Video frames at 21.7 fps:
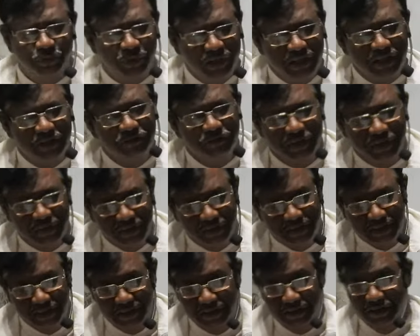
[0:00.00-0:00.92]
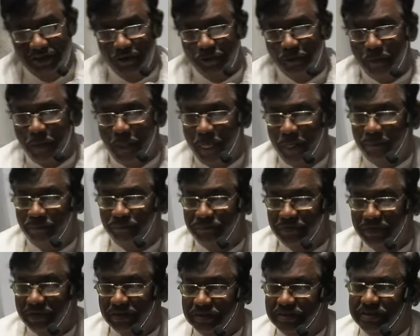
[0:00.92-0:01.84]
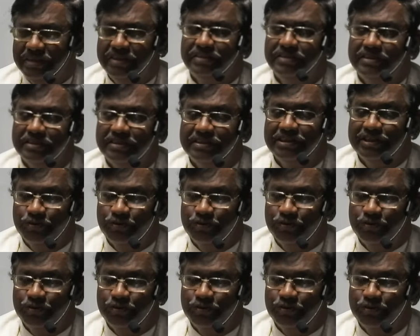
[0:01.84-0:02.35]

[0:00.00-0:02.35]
very, very clear. Jesus